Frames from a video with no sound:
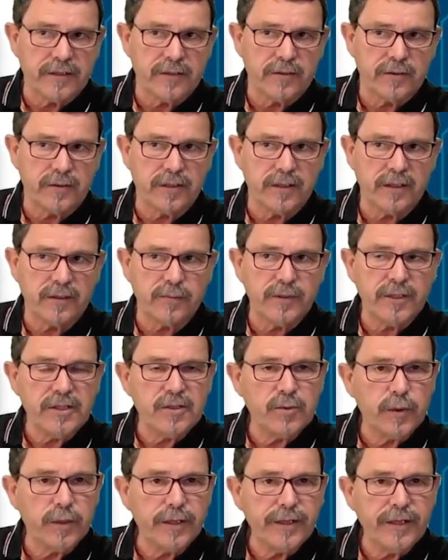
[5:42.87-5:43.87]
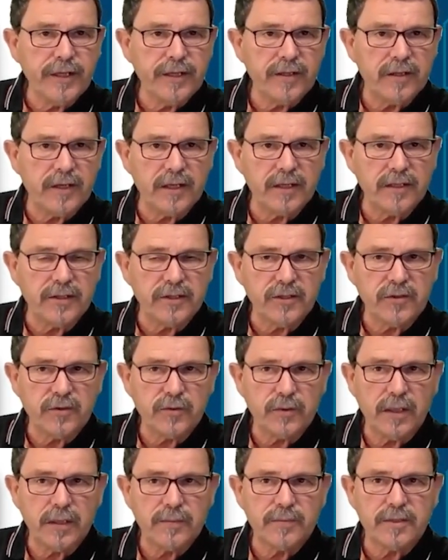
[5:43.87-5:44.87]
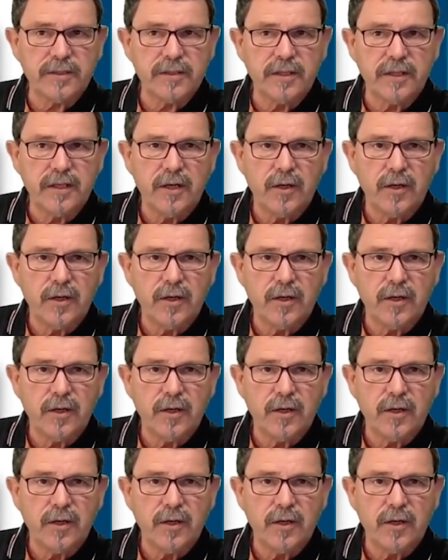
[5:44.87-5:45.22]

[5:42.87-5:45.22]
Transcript: So that means we need LED stripes